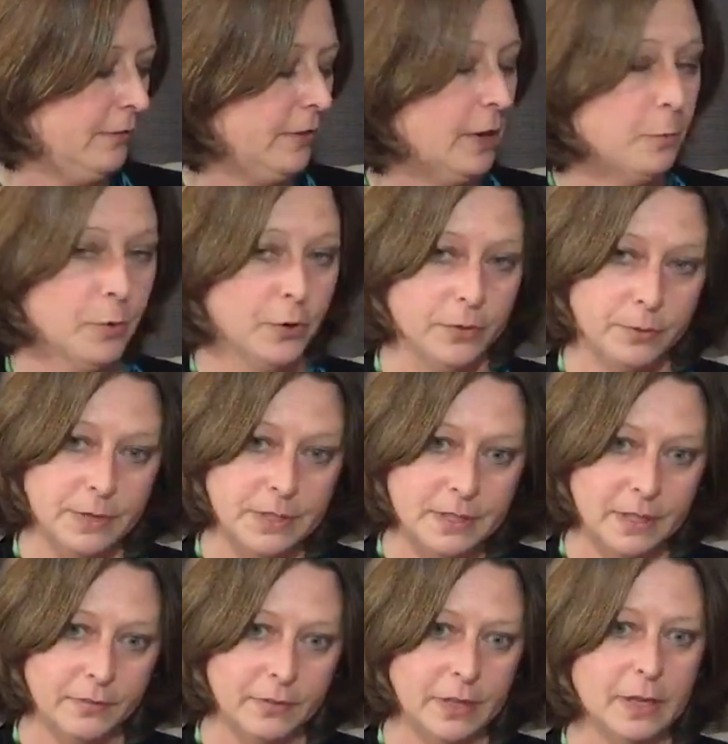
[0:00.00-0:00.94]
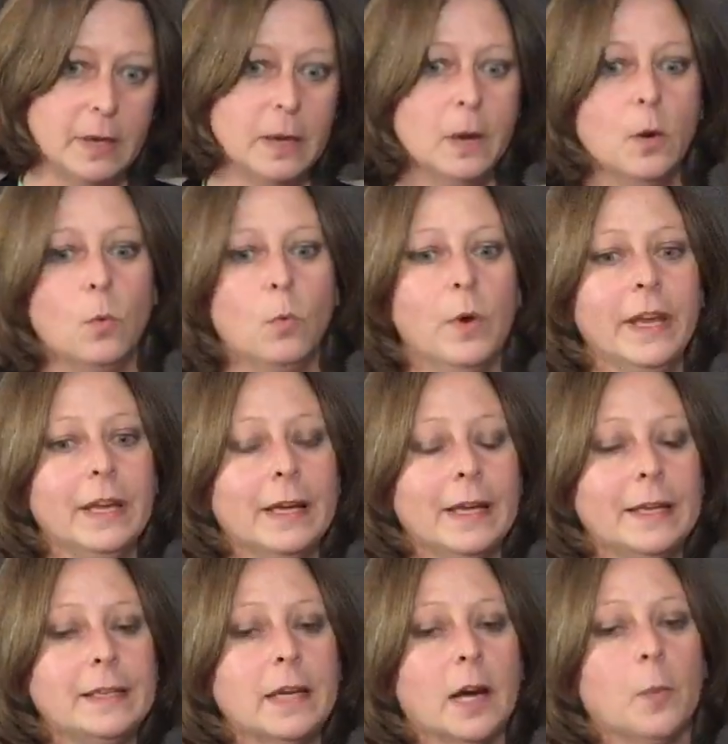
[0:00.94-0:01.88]
5.37, we
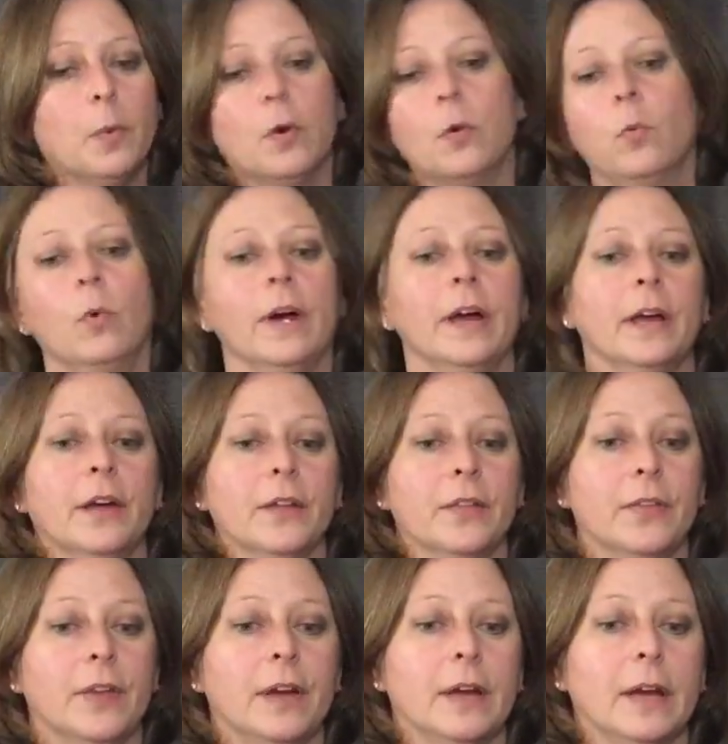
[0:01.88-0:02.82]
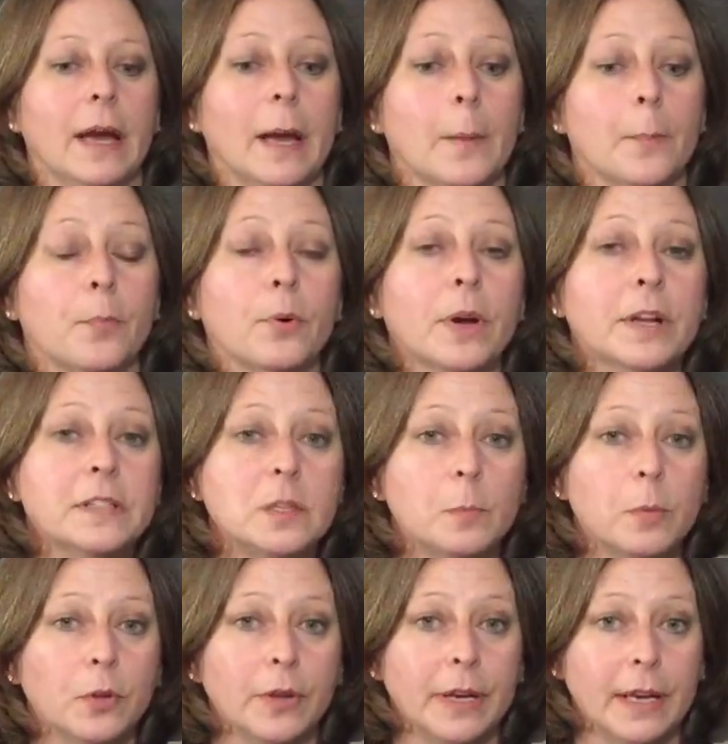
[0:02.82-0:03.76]
end up with a
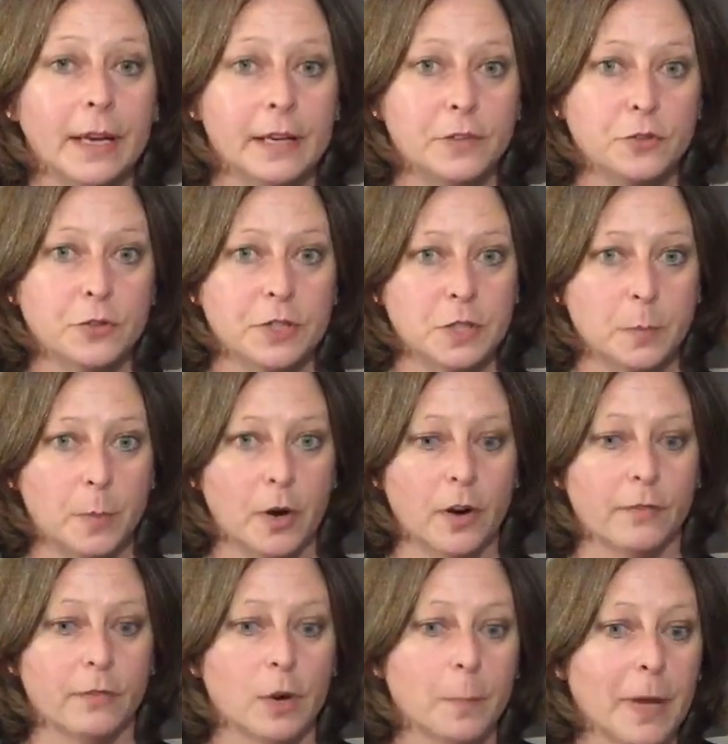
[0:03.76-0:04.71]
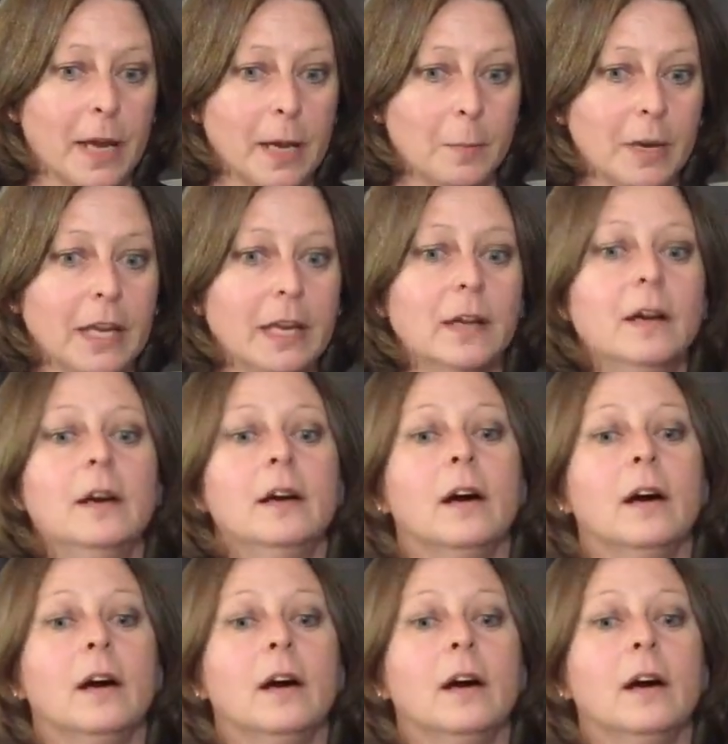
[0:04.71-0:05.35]
principal and interest part of our payment